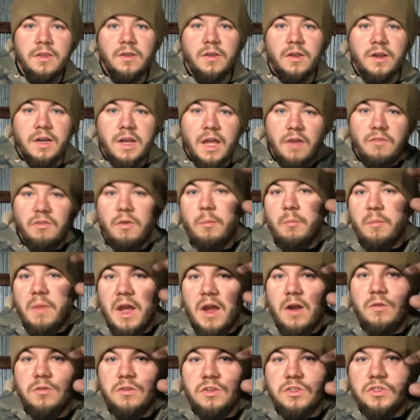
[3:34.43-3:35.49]
going to have a
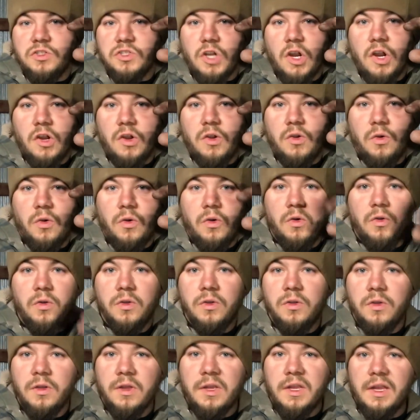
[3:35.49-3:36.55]
mound of charcoal
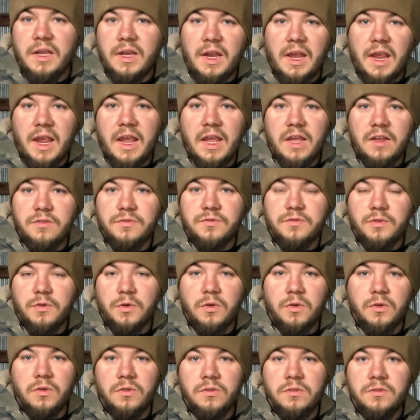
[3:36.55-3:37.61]
and a
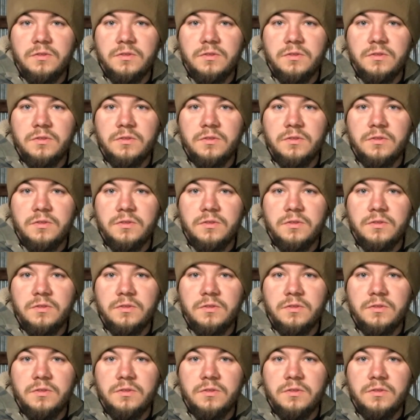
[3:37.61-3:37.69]
handful